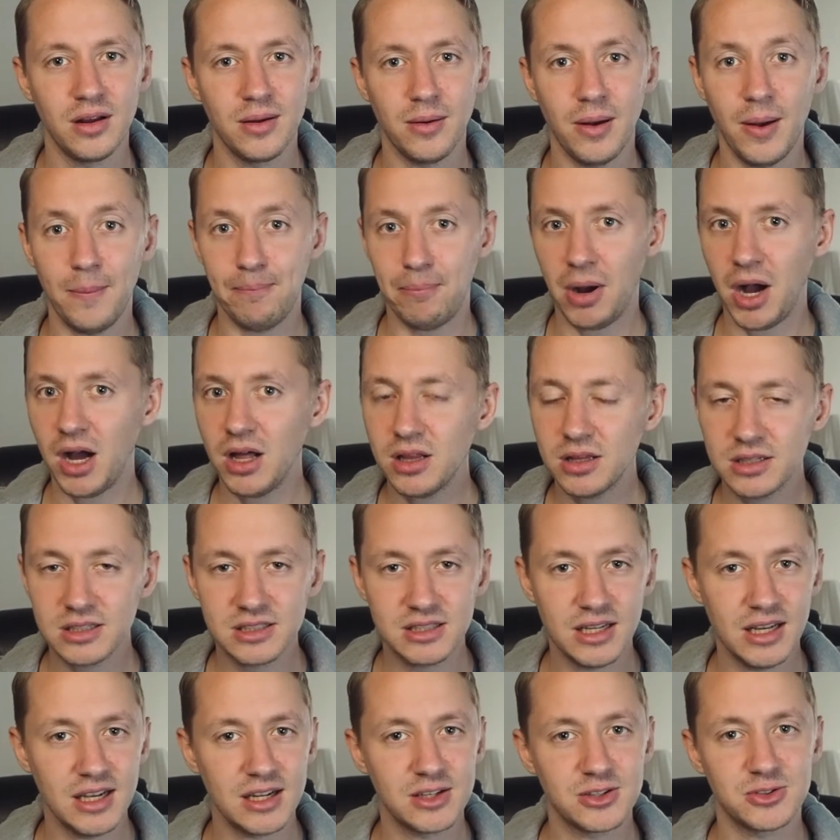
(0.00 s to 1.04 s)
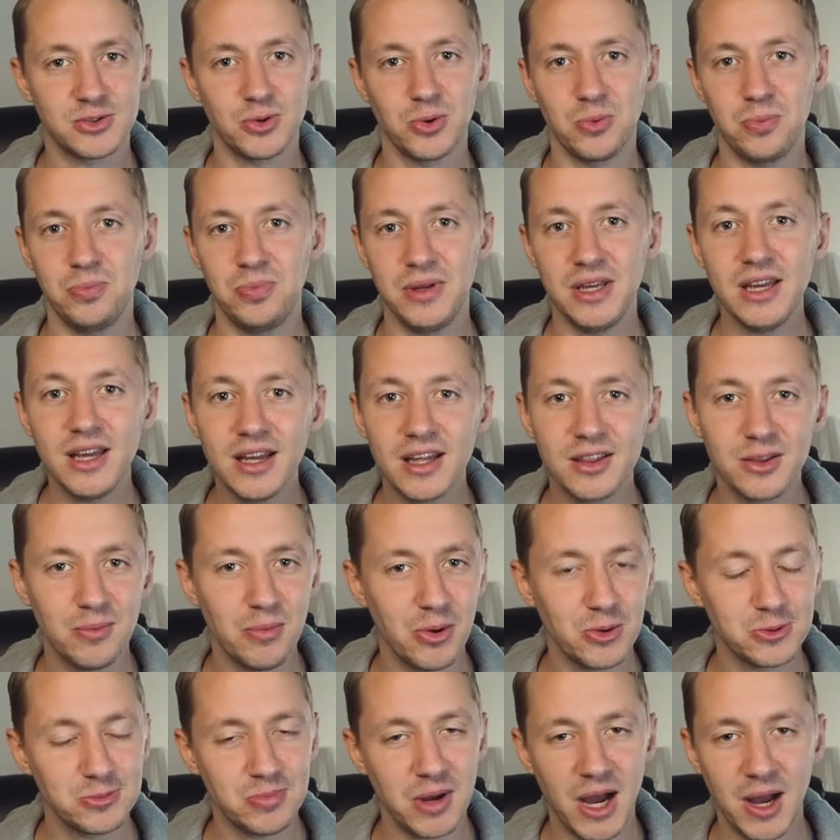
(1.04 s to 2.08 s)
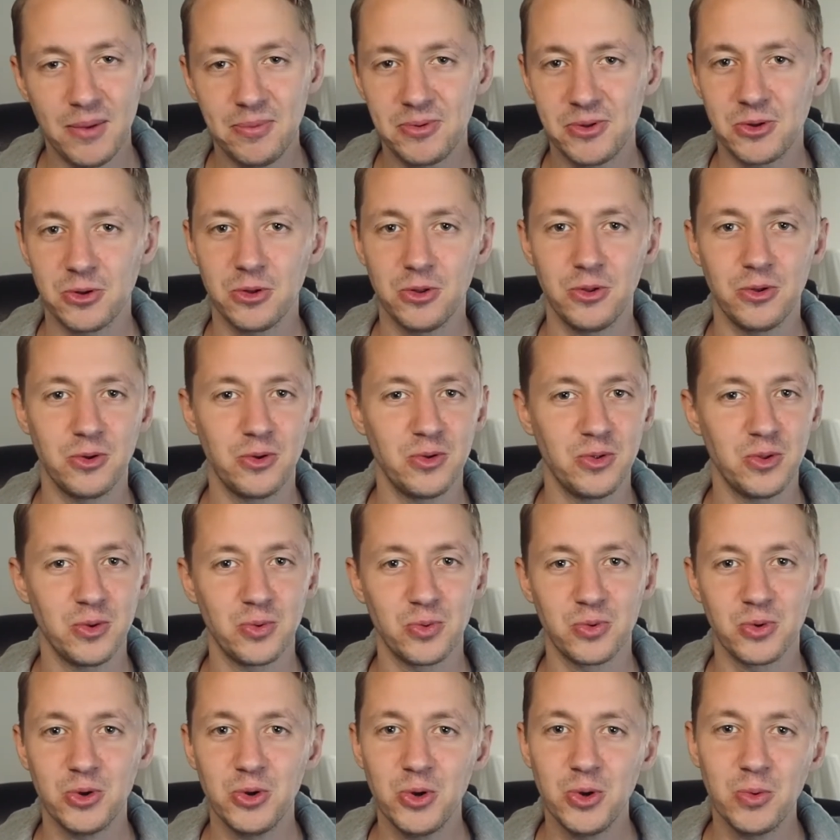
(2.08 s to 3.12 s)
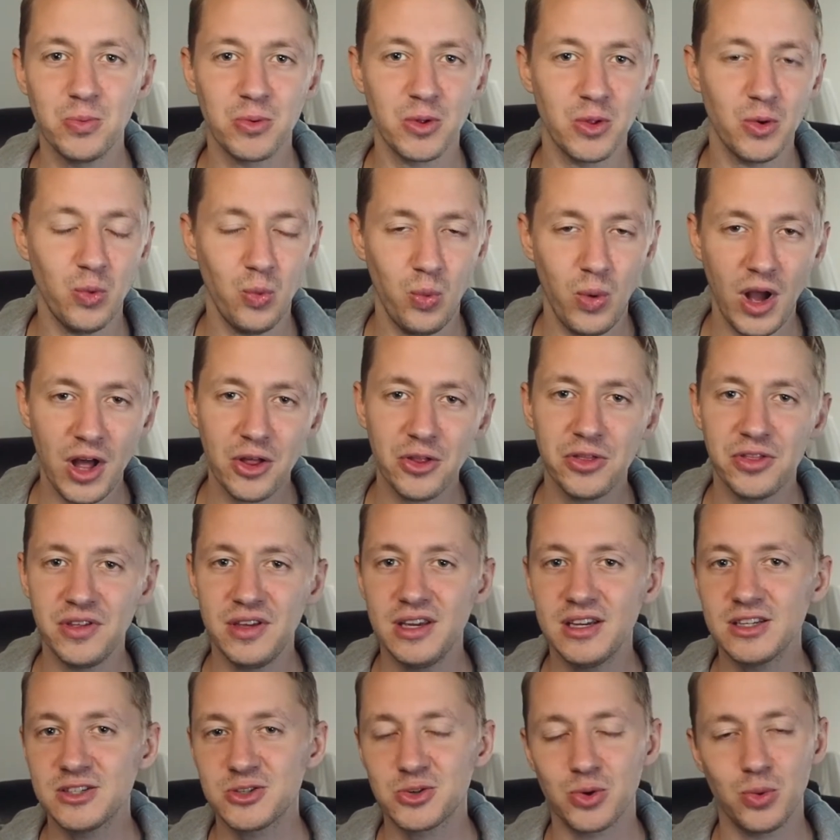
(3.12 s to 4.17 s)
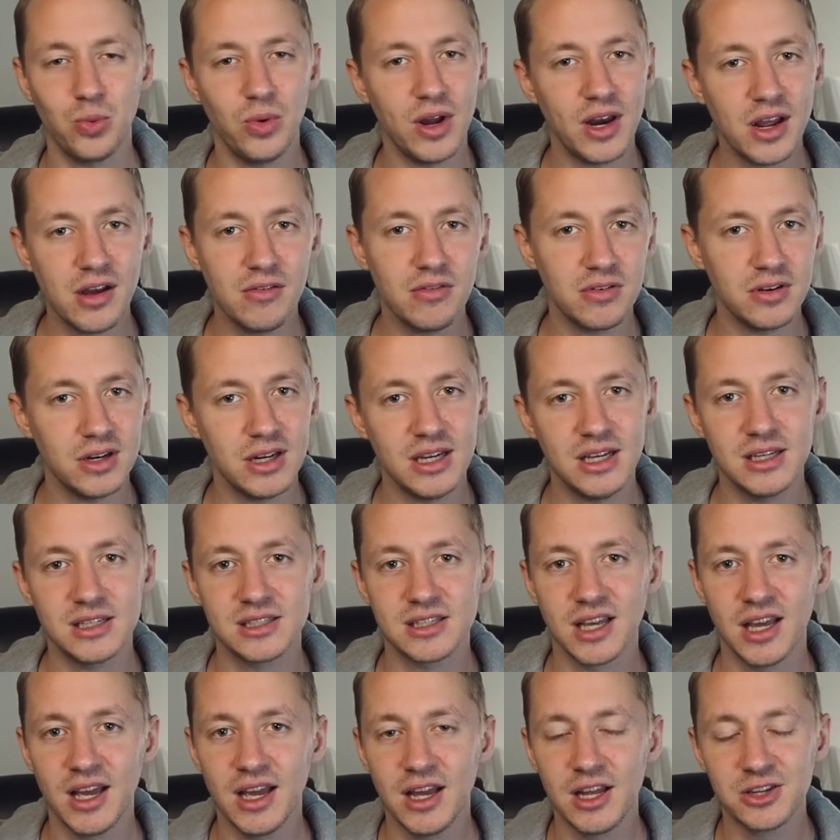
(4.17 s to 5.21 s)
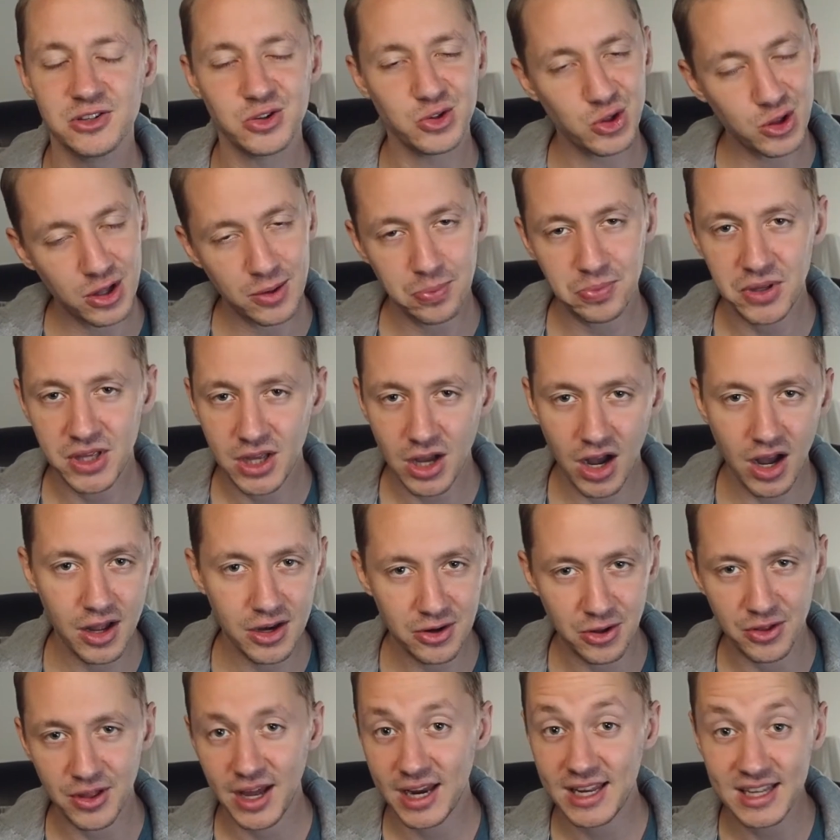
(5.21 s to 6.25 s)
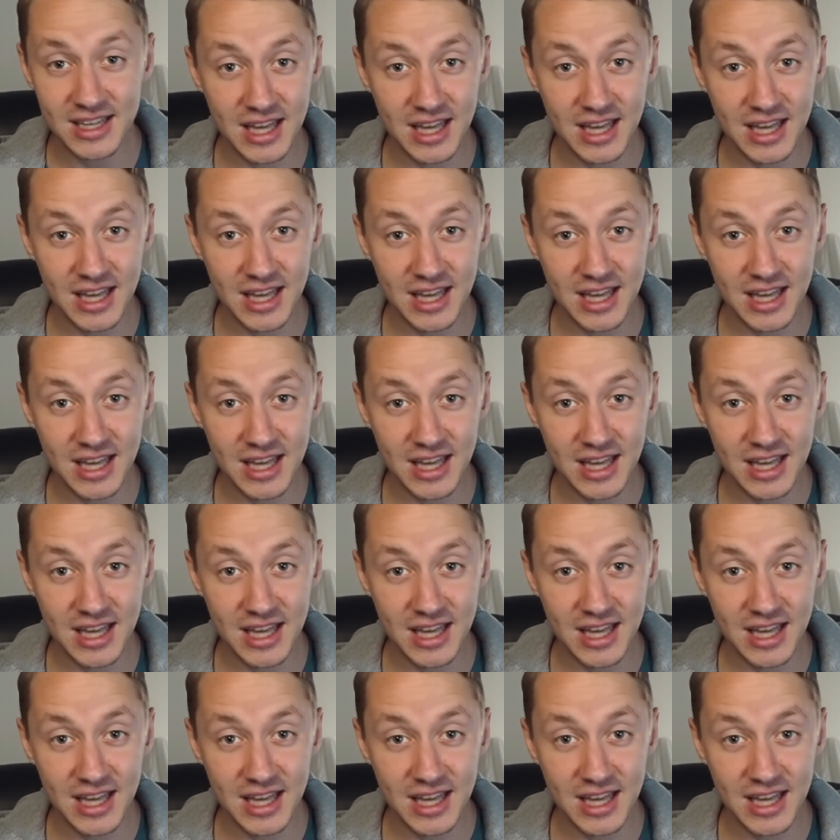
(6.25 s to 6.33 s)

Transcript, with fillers: uh, politics or being the most popular in the room or the wealthiest or whatever it is, to look beyond all that.